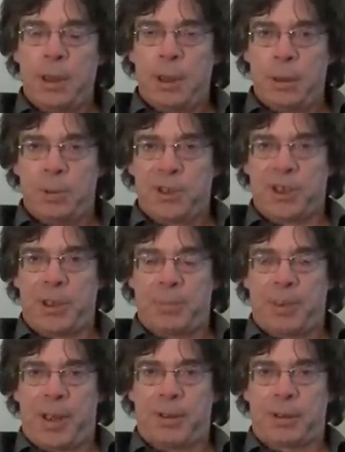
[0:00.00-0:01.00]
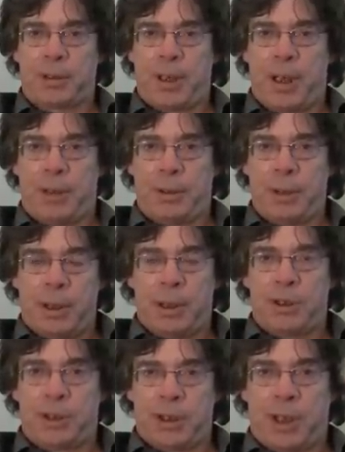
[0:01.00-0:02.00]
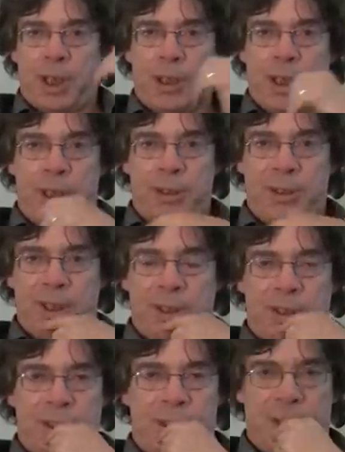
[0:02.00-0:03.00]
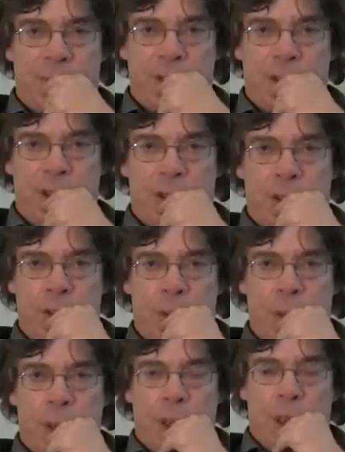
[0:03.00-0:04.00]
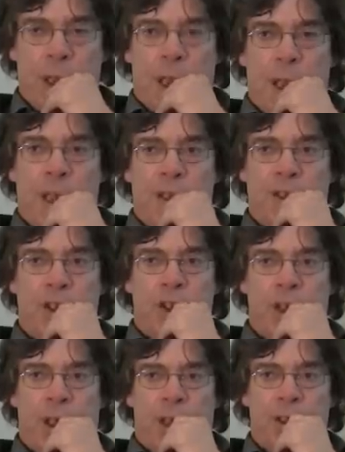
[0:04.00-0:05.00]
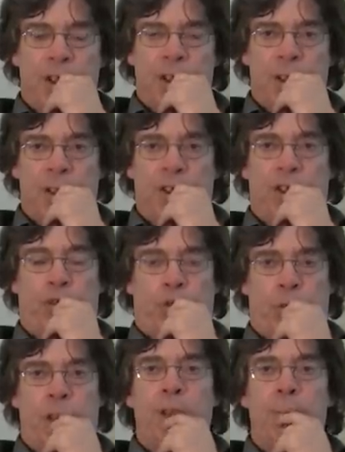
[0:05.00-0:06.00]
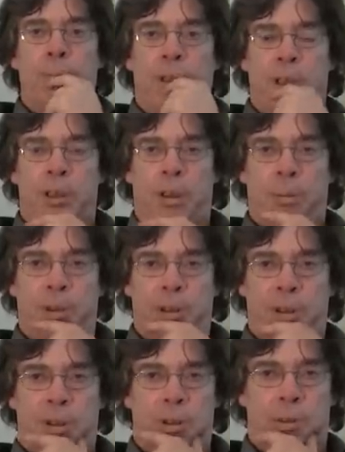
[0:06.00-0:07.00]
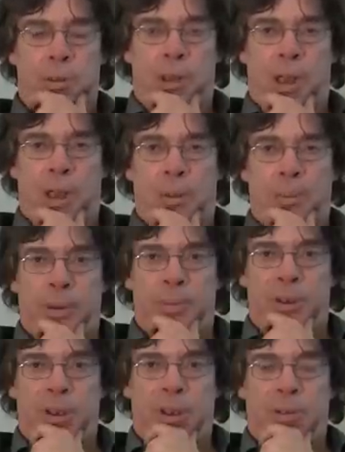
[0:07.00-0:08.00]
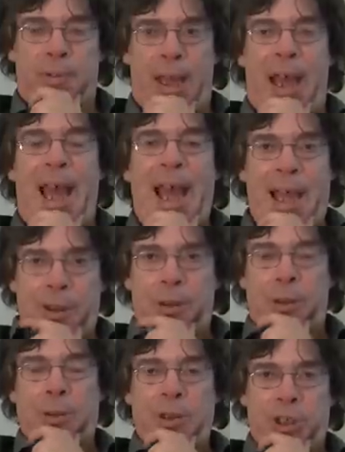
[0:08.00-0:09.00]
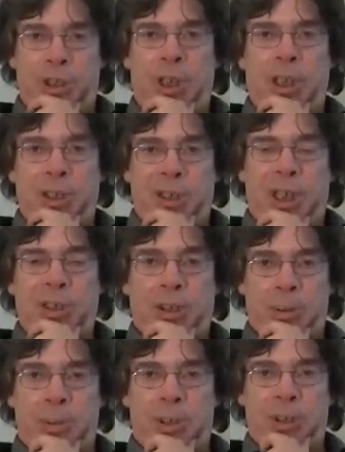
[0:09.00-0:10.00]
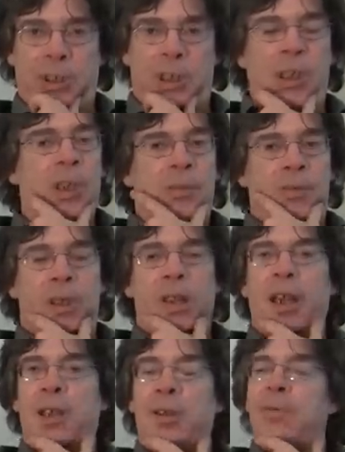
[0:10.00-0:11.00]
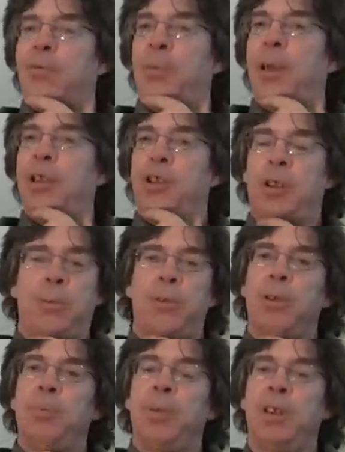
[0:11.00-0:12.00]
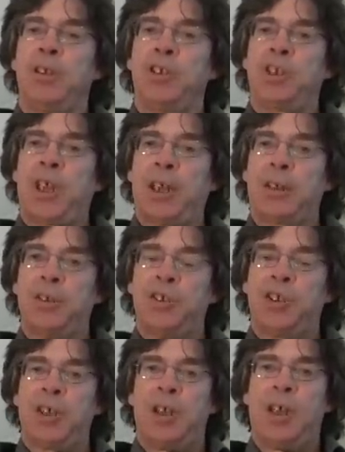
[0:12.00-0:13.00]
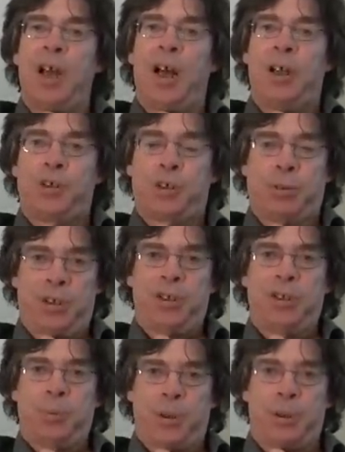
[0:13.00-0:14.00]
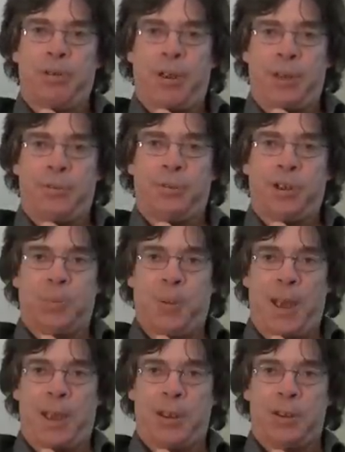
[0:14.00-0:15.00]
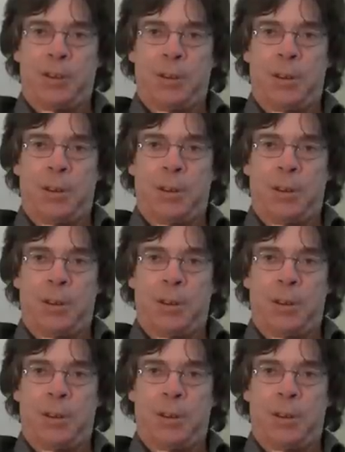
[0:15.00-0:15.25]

who was sent by the Crown to Cayenne in 1672, is judged an extremely competent and reliable observer, and Richet's estimates for the length of a pendulum that beats seconds are treated with great respect.